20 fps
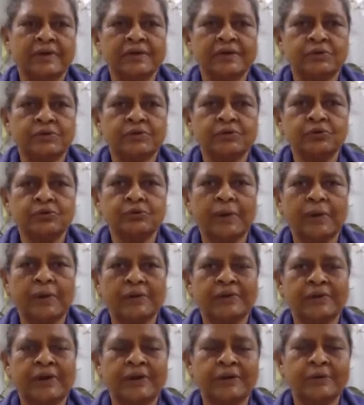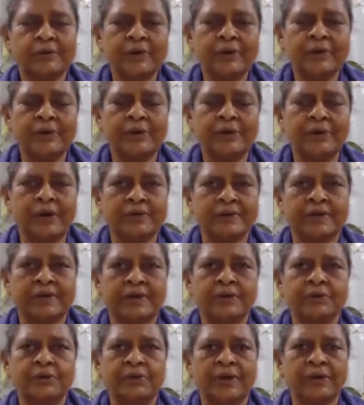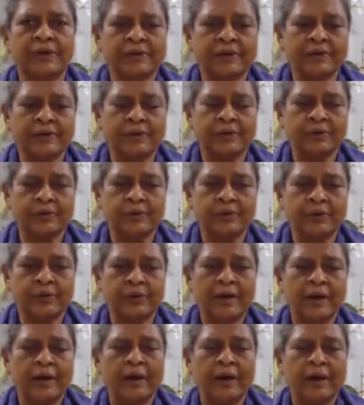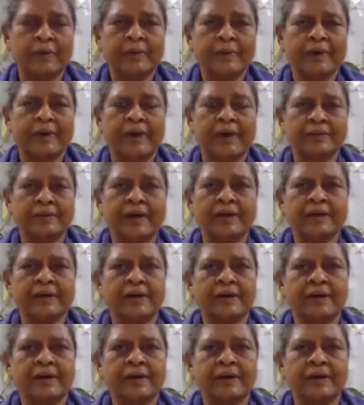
is this Kusuma is trying to withdraw? I said, no, nothing going to happen like that.